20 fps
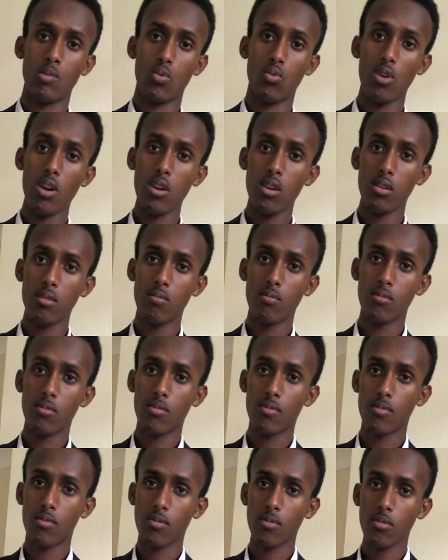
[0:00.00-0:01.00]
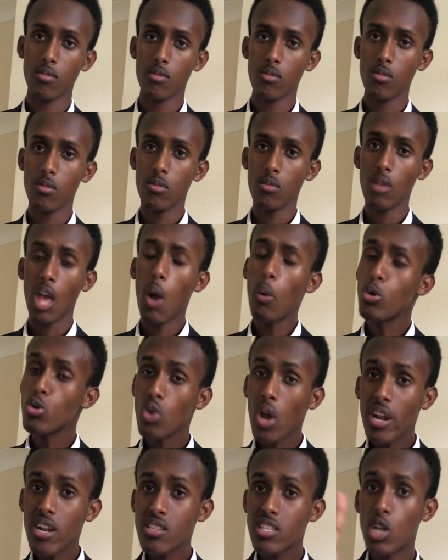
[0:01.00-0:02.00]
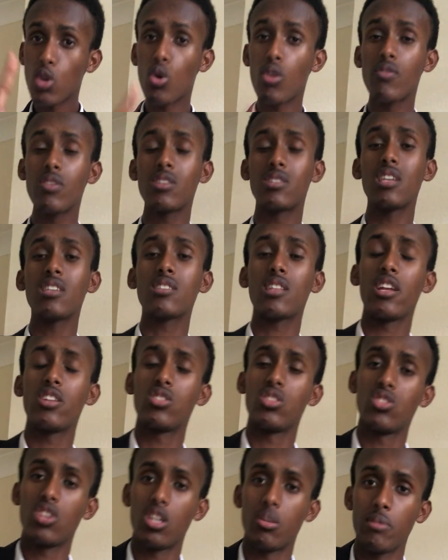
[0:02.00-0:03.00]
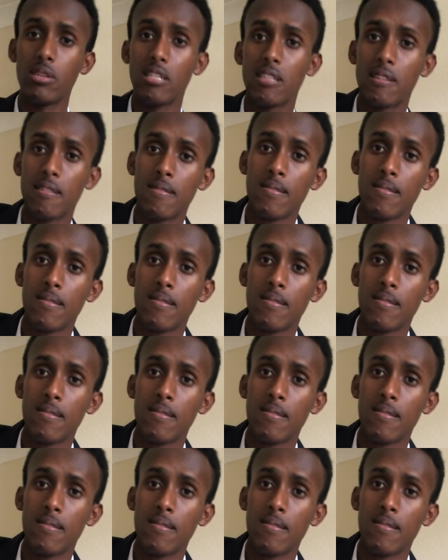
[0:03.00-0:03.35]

Right? I want you to understand all of these things, ladies and gentlemen.